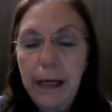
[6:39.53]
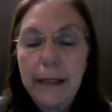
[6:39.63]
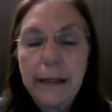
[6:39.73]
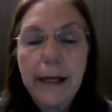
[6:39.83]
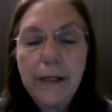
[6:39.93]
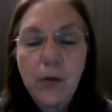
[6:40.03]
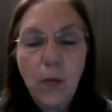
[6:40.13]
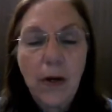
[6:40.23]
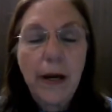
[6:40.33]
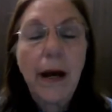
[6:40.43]
And that's
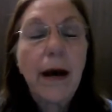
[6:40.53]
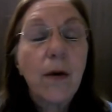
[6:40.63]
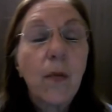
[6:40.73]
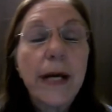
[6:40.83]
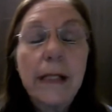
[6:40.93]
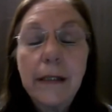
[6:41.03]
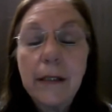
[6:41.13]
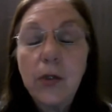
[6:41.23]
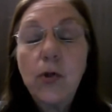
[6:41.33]
why I waited